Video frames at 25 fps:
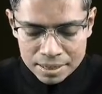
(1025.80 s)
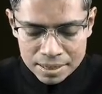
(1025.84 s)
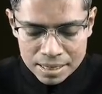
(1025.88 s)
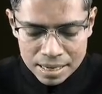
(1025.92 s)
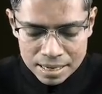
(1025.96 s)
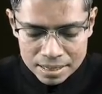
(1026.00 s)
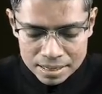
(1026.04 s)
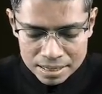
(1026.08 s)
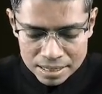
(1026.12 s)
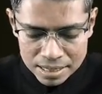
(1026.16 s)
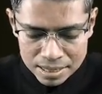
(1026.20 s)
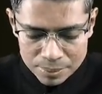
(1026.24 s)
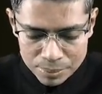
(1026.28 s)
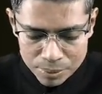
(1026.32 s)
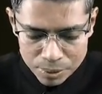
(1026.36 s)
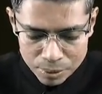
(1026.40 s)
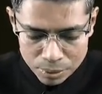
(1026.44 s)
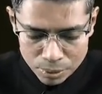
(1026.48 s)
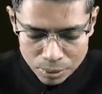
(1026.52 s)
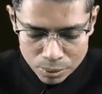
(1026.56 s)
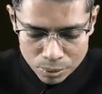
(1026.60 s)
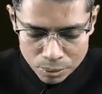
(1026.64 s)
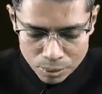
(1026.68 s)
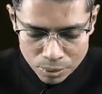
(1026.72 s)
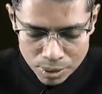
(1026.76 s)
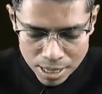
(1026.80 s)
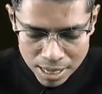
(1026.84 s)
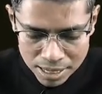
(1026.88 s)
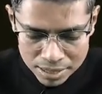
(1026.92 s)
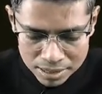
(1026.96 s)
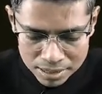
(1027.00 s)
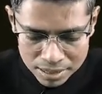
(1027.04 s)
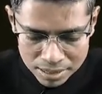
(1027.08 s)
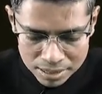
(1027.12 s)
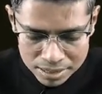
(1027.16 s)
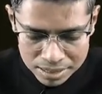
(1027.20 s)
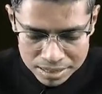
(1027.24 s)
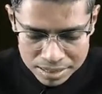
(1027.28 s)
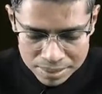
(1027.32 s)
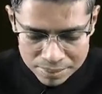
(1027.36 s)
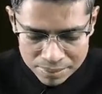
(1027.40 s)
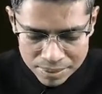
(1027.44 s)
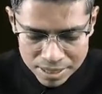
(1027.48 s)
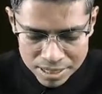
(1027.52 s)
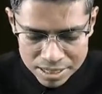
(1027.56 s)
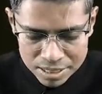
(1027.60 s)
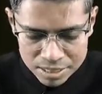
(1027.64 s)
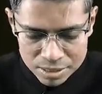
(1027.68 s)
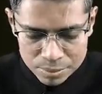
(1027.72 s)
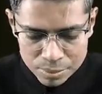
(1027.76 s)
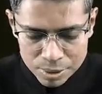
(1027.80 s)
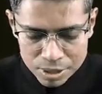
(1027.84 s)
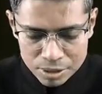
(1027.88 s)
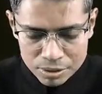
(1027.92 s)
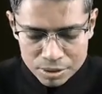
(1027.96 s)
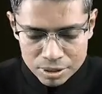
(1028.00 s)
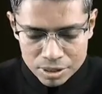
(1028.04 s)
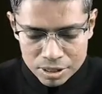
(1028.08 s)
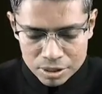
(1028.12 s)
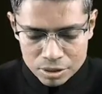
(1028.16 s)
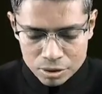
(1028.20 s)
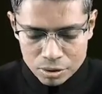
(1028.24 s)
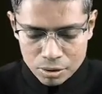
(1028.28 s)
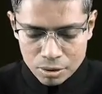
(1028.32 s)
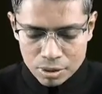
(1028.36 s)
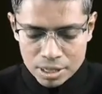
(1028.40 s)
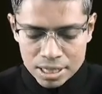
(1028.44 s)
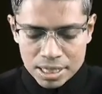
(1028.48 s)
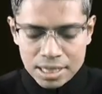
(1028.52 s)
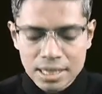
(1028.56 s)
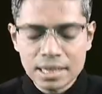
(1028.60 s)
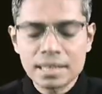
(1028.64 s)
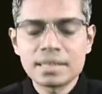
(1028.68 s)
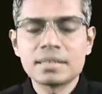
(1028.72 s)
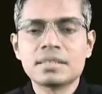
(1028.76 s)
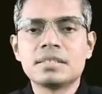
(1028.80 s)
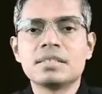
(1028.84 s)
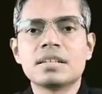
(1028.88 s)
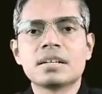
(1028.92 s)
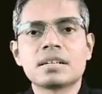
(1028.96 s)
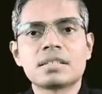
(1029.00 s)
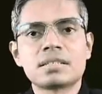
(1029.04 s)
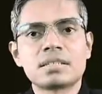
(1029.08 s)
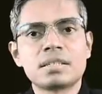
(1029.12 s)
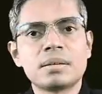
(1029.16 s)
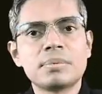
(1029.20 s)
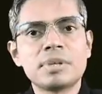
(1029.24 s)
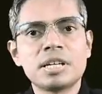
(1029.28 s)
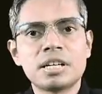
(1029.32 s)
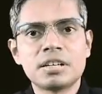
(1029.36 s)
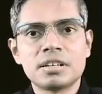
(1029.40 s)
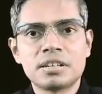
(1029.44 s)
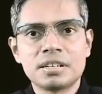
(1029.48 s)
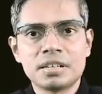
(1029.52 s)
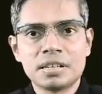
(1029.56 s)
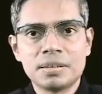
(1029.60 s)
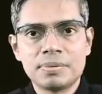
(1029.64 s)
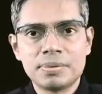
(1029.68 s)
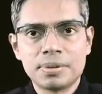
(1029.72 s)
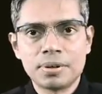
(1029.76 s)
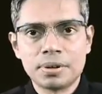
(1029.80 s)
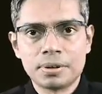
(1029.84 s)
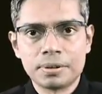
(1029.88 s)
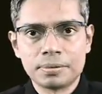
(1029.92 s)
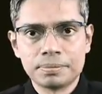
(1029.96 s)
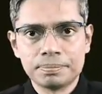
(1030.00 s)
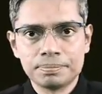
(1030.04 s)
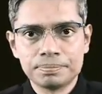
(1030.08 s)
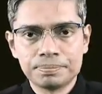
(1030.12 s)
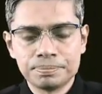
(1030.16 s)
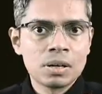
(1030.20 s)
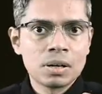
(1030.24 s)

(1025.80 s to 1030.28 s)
that if you look at the difference between this cortical and juxtamedullary nephron,